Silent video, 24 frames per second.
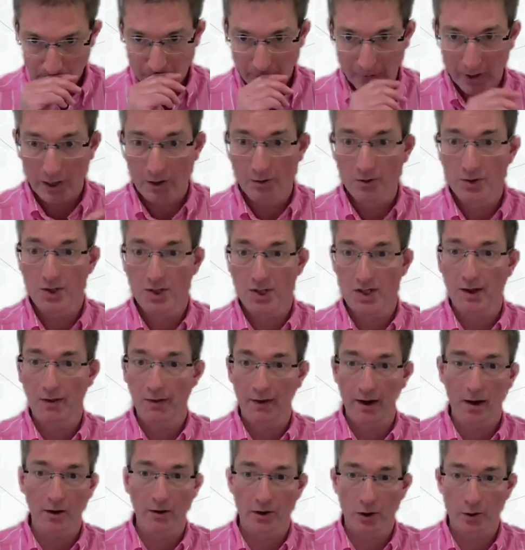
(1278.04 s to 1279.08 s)
you'd see
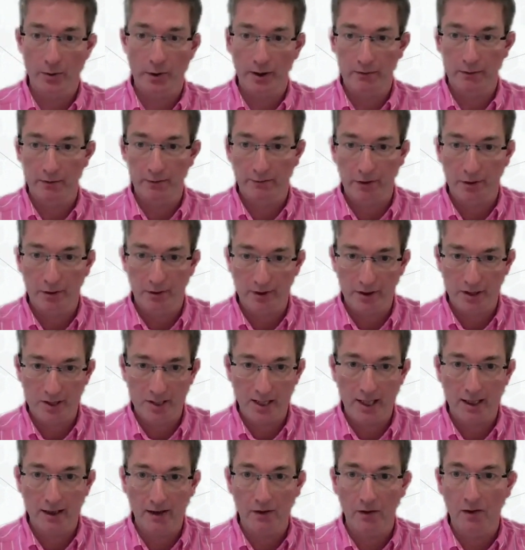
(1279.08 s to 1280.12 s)
that on a quick review of the
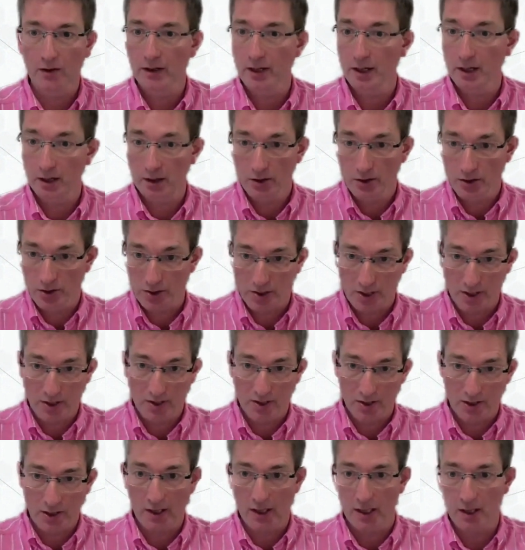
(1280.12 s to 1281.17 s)
title and you could just
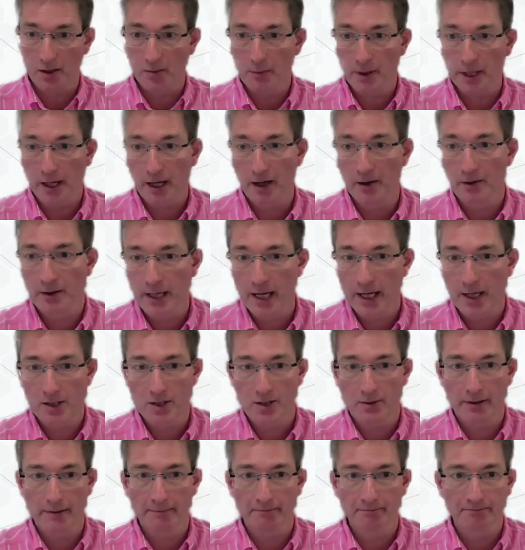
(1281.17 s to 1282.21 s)
insert the number code next
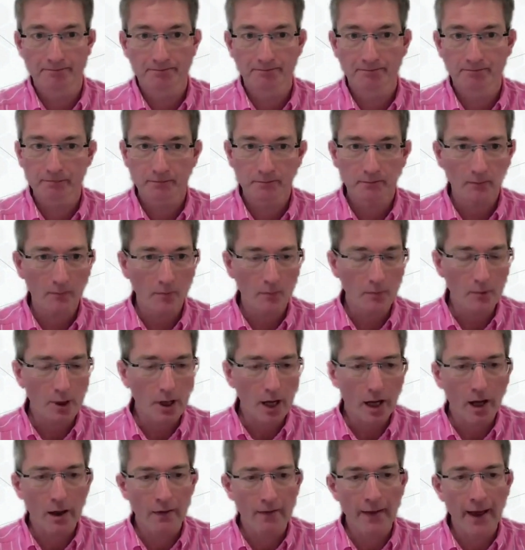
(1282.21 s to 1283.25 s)
to it.
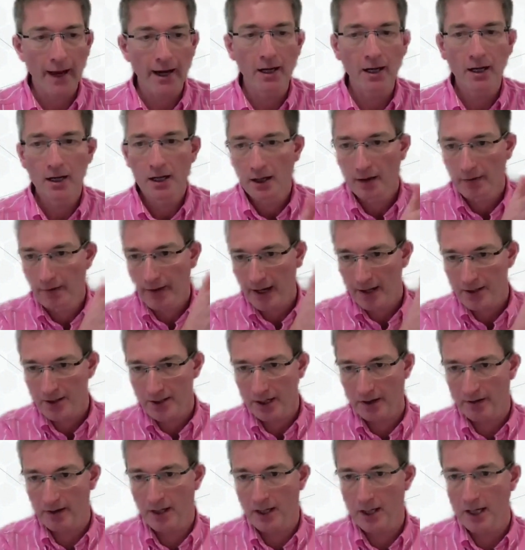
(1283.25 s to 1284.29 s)
And then that's how
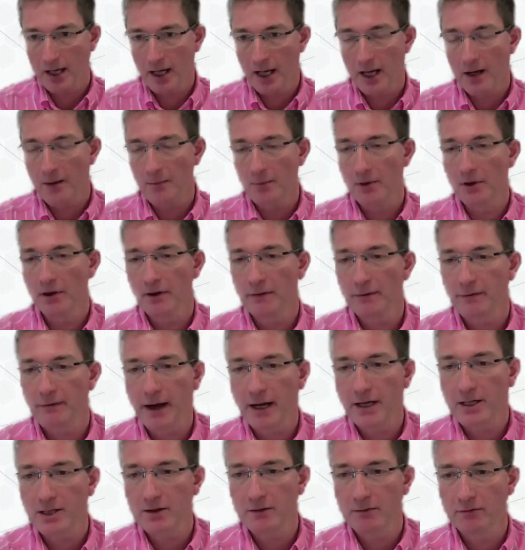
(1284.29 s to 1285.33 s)
you can keep an
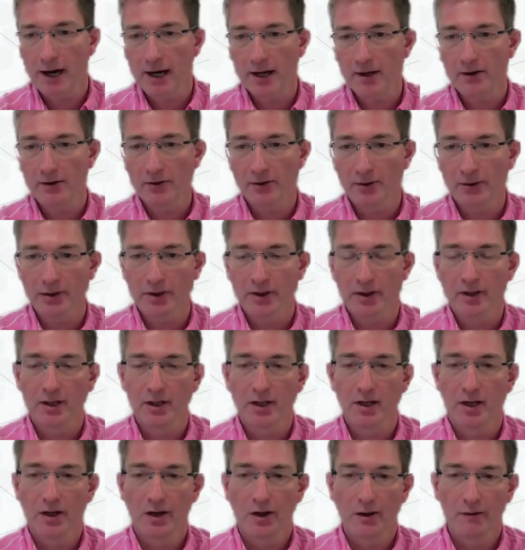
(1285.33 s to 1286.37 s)
effective record
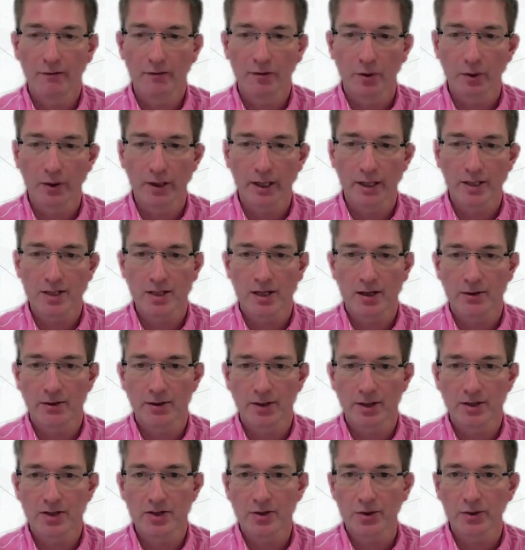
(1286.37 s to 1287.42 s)
of all
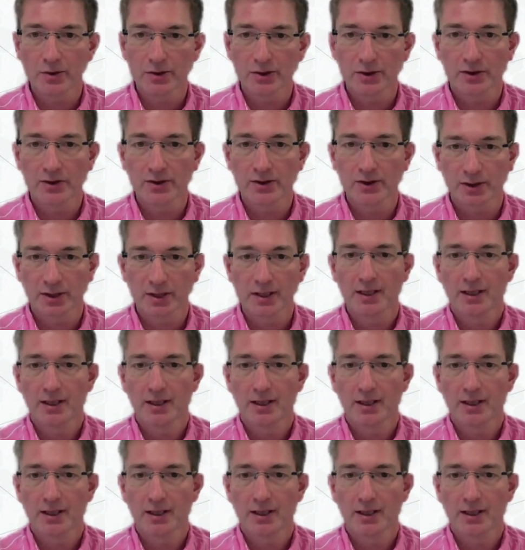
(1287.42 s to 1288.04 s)
excluded sources.